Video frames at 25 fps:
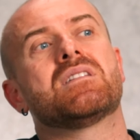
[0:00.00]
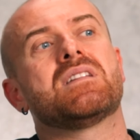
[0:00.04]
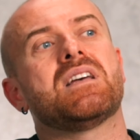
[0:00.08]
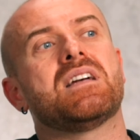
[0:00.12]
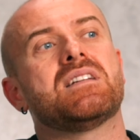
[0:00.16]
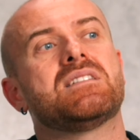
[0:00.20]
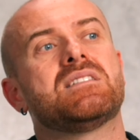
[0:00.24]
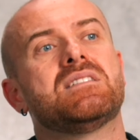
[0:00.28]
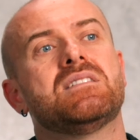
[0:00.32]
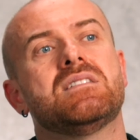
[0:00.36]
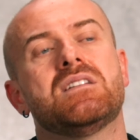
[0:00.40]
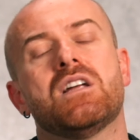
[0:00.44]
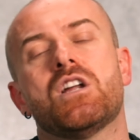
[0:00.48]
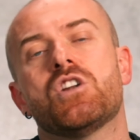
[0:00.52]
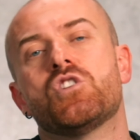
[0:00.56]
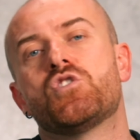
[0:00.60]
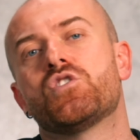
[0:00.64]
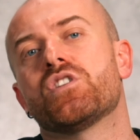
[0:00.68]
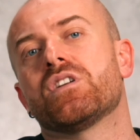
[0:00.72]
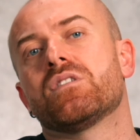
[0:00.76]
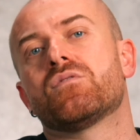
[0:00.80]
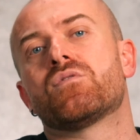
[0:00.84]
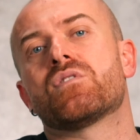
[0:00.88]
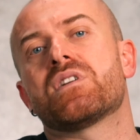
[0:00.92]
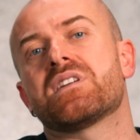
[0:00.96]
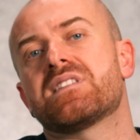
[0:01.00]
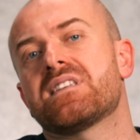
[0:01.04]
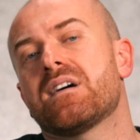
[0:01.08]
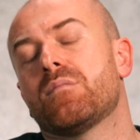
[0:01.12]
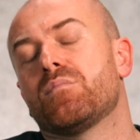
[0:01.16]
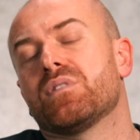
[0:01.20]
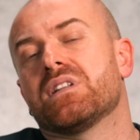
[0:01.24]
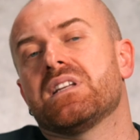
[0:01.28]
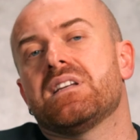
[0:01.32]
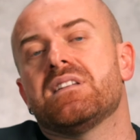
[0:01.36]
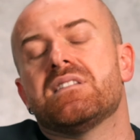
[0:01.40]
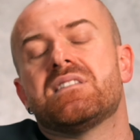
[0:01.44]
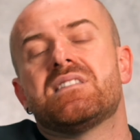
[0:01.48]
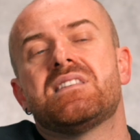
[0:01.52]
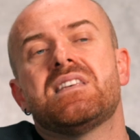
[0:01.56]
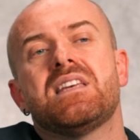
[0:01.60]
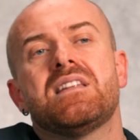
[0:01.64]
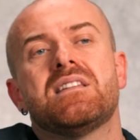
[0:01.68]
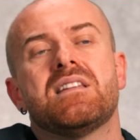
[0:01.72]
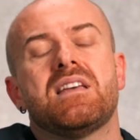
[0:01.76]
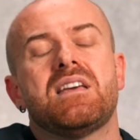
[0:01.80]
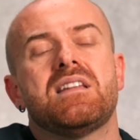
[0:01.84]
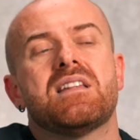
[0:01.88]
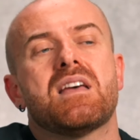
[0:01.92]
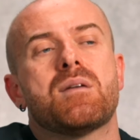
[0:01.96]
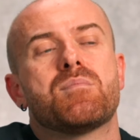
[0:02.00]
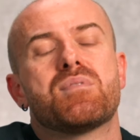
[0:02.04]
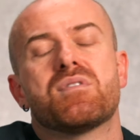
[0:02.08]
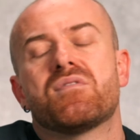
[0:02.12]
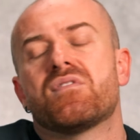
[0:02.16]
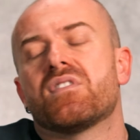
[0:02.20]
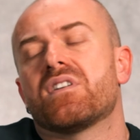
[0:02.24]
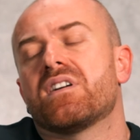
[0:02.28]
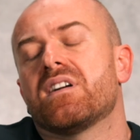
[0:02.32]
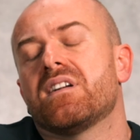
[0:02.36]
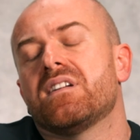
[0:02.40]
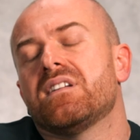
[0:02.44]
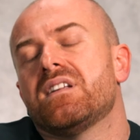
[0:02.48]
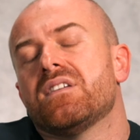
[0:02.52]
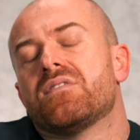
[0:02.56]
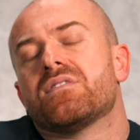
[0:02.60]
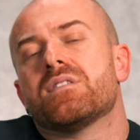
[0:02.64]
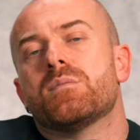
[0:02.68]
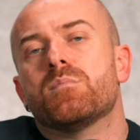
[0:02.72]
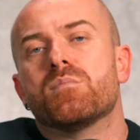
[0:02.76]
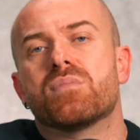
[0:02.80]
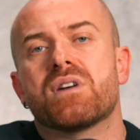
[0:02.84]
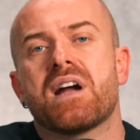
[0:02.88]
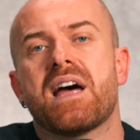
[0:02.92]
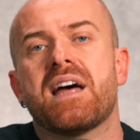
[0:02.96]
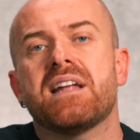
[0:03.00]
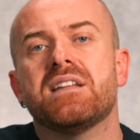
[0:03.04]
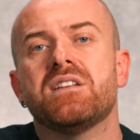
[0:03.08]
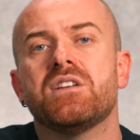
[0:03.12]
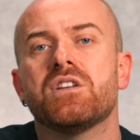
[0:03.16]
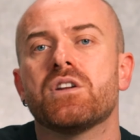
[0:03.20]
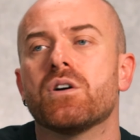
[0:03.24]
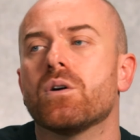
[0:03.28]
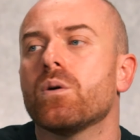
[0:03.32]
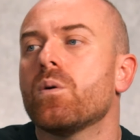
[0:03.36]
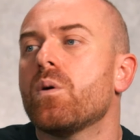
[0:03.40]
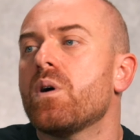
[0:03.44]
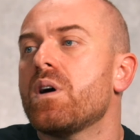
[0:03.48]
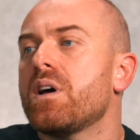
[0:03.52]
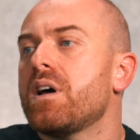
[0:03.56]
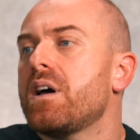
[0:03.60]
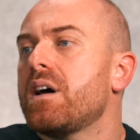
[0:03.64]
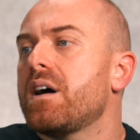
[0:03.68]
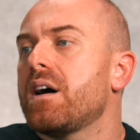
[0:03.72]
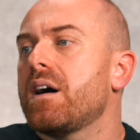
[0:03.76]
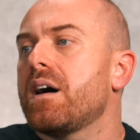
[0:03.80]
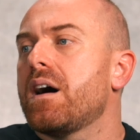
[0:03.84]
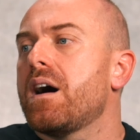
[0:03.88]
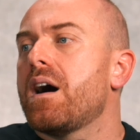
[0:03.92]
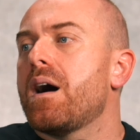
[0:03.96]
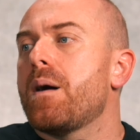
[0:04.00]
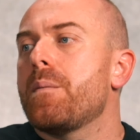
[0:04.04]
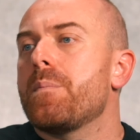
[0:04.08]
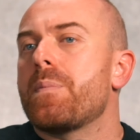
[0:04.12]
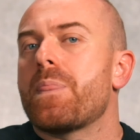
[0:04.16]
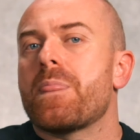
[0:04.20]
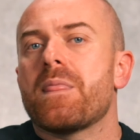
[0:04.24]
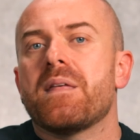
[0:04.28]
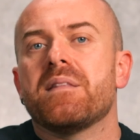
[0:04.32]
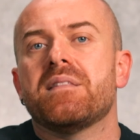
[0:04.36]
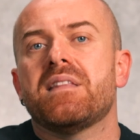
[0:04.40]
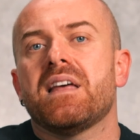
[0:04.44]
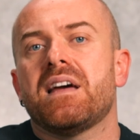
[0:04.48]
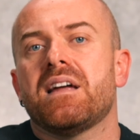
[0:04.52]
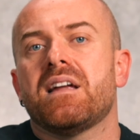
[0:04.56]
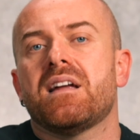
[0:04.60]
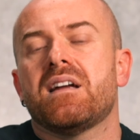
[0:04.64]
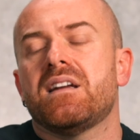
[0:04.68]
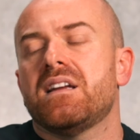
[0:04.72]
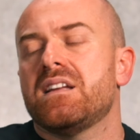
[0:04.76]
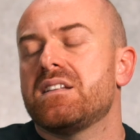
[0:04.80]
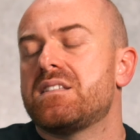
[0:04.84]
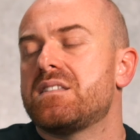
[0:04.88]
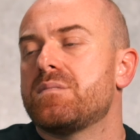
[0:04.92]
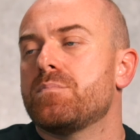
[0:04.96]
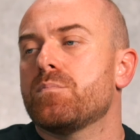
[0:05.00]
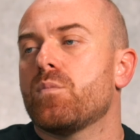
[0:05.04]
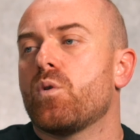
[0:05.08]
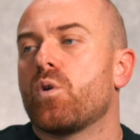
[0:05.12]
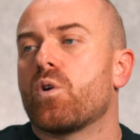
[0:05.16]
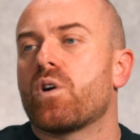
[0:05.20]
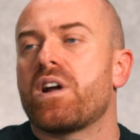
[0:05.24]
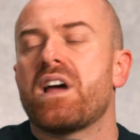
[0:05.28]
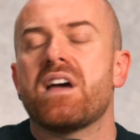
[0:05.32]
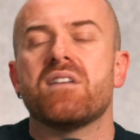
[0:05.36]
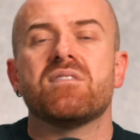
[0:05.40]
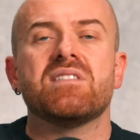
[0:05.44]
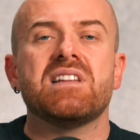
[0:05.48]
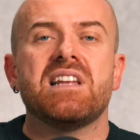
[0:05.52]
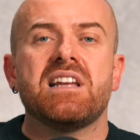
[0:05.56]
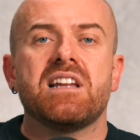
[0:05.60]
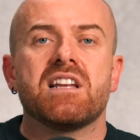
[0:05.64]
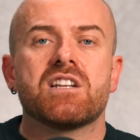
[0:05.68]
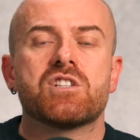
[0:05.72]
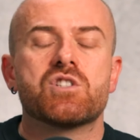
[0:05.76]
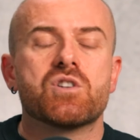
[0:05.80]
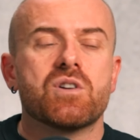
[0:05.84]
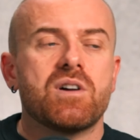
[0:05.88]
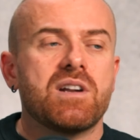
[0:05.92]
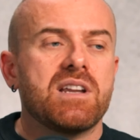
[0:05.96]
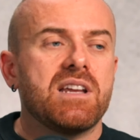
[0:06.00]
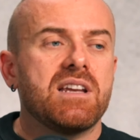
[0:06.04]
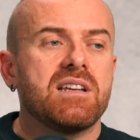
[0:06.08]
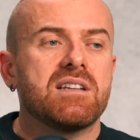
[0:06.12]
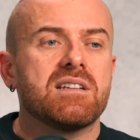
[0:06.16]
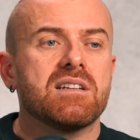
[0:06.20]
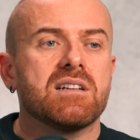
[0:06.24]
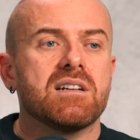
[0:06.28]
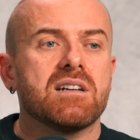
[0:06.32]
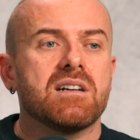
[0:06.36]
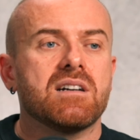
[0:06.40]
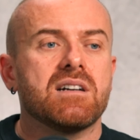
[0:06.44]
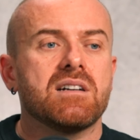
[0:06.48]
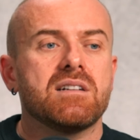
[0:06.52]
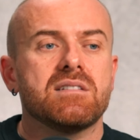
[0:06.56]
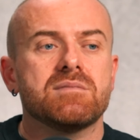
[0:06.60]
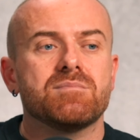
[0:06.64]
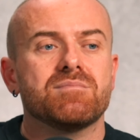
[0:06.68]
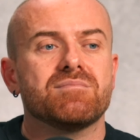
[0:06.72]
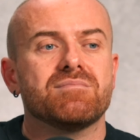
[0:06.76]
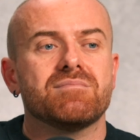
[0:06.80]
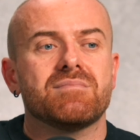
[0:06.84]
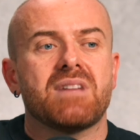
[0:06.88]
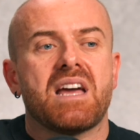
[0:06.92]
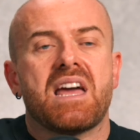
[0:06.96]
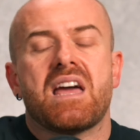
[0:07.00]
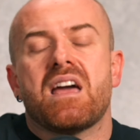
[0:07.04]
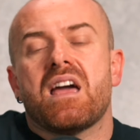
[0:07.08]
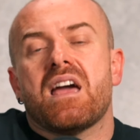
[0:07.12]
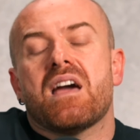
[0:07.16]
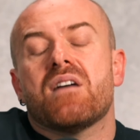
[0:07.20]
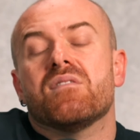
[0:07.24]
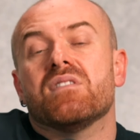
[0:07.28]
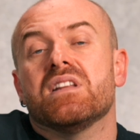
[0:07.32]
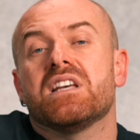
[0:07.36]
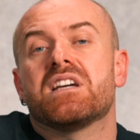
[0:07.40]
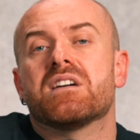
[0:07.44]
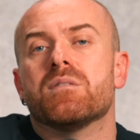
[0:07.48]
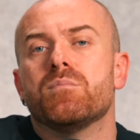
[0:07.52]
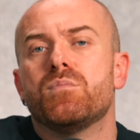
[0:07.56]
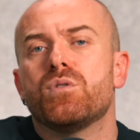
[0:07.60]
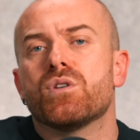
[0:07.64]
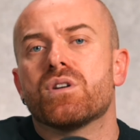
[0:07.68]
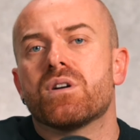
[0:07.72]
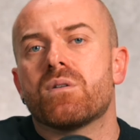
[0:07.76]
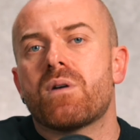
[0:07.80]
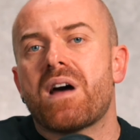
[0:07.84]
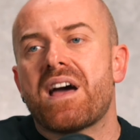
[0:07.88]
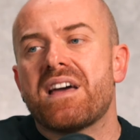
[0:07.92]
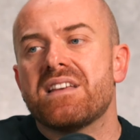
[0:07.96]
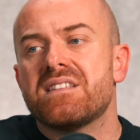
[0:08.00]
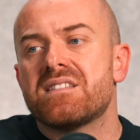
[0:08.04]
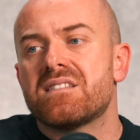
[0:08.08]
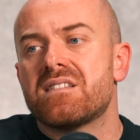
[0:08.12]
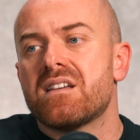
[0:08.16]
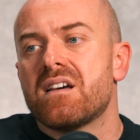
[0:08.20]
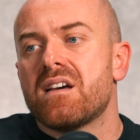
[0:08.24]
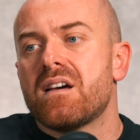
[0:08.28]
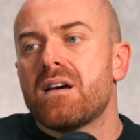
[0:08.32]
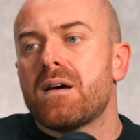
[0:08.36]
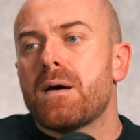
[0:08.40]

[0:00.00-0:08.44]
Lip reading: that drill, for example, in Sydney, they prefer a different brand, it's more heavily electronic, heavily computerized,